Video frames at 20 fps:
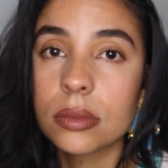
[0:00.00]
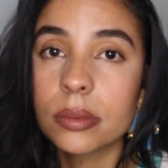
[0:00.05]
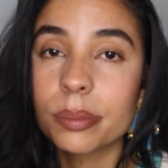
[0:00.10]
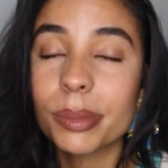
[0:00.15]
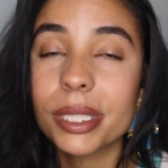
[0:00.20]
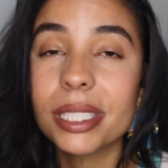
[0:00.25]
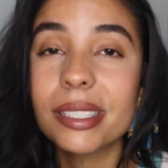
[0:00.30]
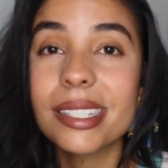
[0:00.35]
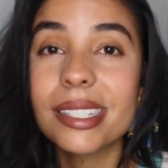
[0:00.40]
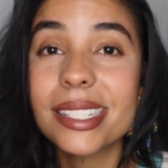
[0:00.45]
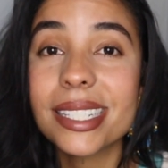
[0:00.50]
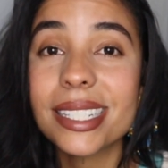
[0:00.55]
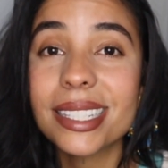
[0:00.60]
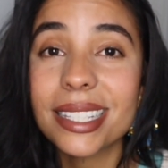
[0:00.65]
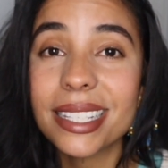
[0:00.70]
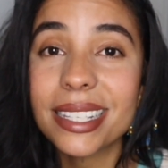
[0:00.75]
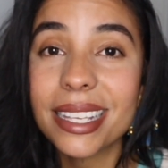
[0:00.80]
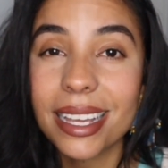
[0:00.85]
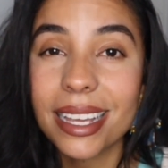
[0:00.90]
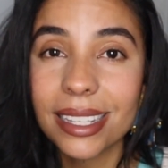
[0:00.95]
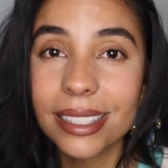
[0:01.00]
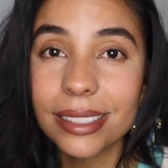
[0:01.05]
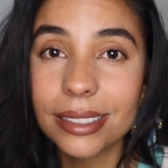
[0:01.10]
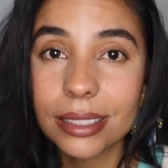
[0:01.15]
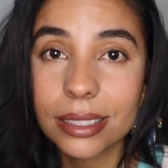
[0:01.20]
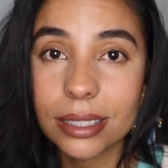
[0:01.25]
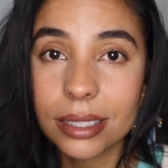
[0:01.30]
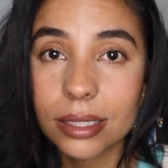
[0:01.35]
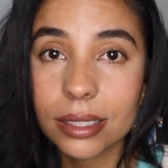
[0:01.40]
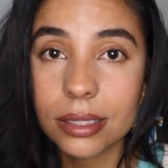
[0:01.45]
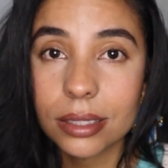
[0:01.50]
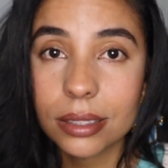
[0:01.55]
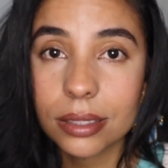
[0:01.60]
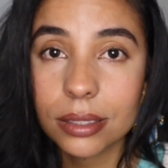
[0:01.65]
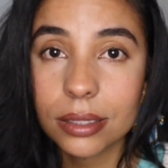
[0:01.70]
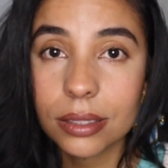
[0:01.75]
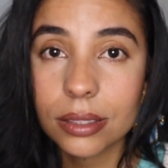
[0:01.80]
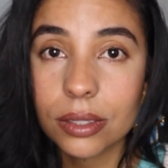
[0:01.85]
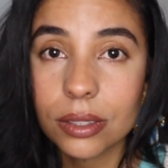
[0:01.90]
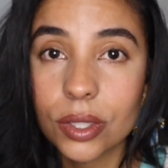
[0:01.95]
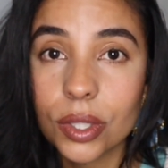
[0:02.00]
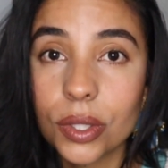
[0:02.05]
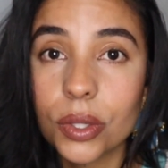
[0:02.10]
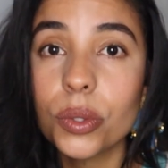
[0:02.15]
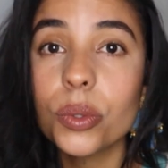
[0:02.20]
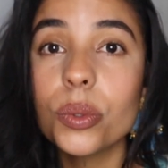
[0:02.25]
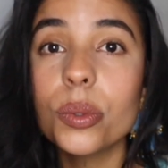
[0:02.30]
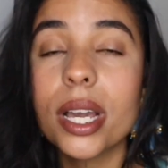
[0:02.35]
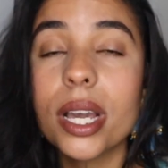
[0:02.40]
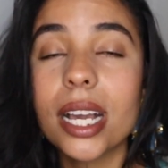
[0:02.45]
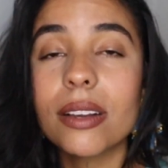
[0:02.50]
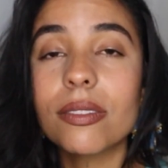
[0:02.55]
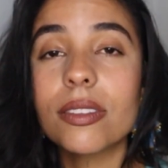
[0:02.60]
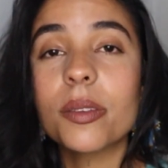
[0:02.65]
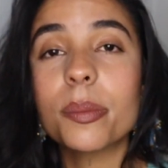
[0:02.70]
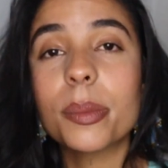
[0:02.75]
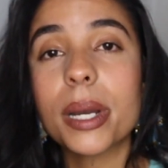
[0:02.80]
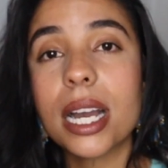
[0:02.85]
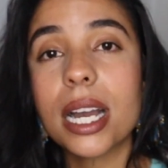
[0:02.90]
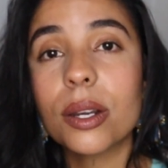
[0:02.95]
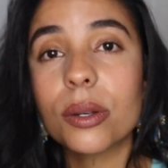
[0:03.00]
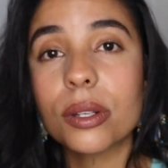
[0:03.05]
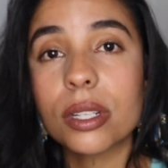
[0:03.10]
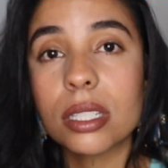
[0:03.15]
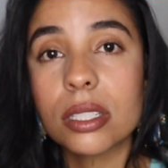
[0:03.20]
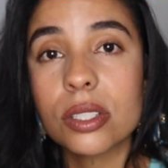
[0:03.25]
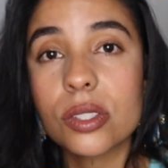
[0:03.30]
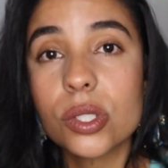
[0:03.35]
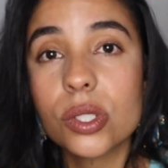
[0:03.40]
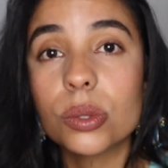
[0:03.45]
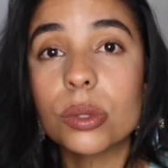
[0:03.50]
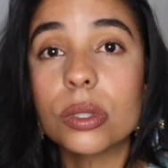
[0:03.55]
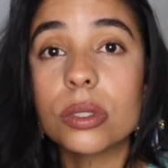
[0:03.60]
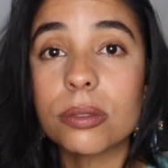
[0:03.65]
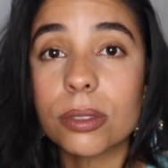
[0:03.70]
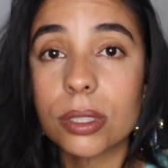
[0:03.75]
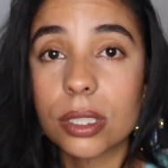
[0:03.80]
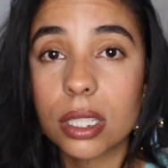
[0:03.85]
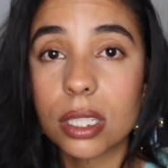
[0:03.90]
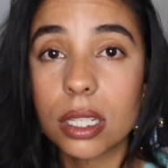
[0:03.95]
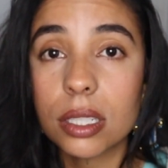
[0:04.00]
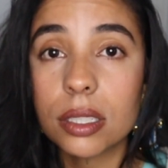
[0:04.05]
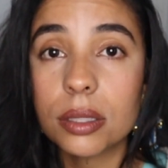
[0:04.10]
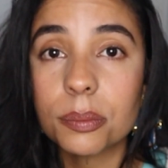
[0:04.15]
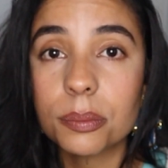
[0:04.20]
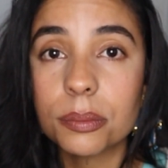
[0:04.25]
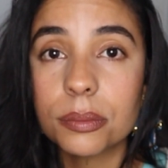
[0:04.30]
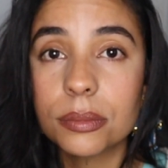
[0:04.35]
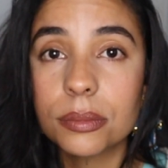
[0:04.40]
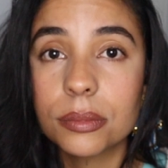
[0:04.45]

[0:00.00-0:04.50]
because in the end, you have the power to overcome.